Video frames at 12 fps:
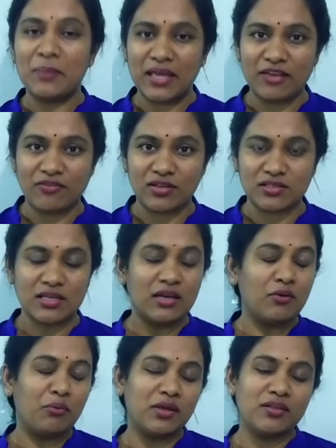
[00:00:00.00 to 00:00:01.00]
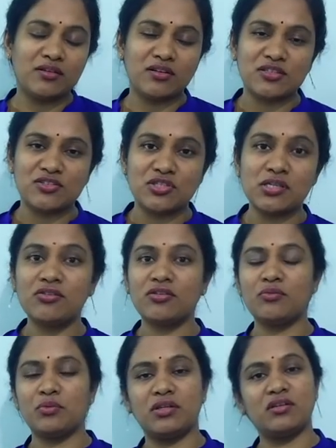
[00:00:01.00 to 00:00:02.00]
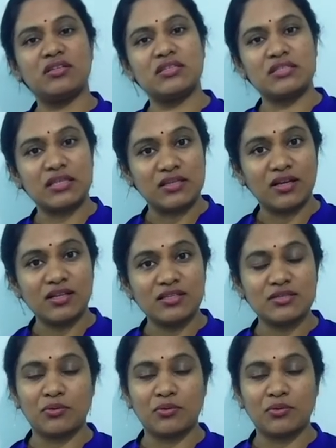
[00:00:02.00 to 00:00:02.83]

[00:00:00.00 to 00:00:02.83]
behaviors, whether it is children, whether it is adults,